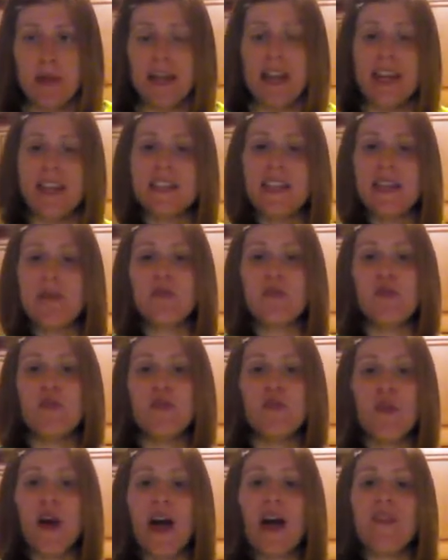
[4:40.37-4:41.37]
And as they
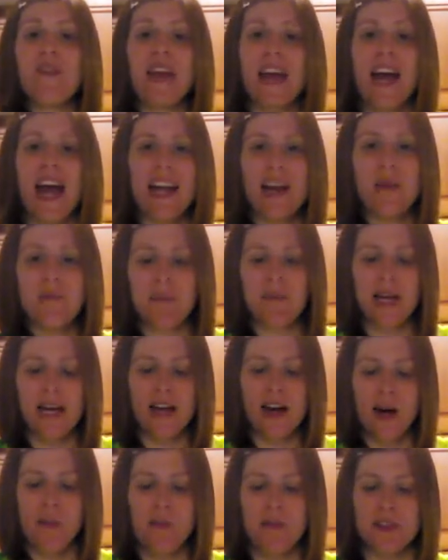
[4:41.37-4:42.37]
move around, they kind of
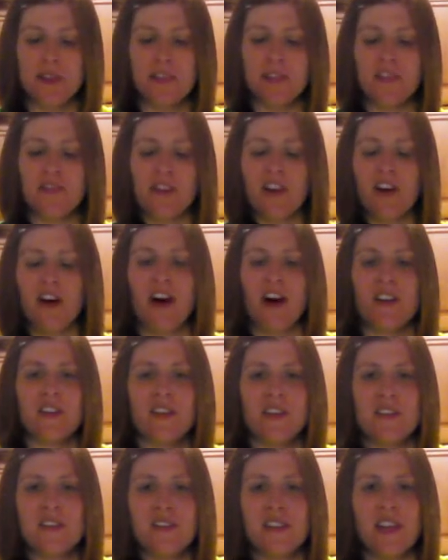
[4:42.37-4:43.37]
pick up the different
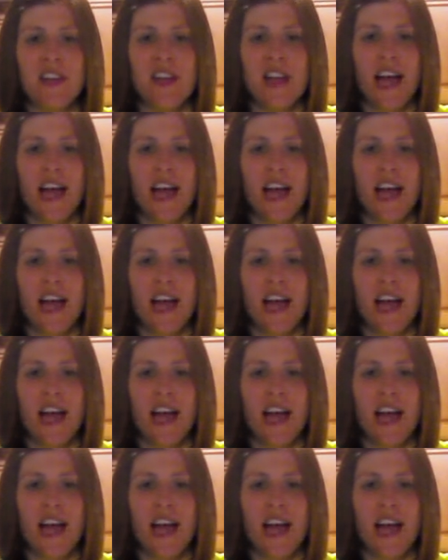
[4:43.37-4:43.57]
colors.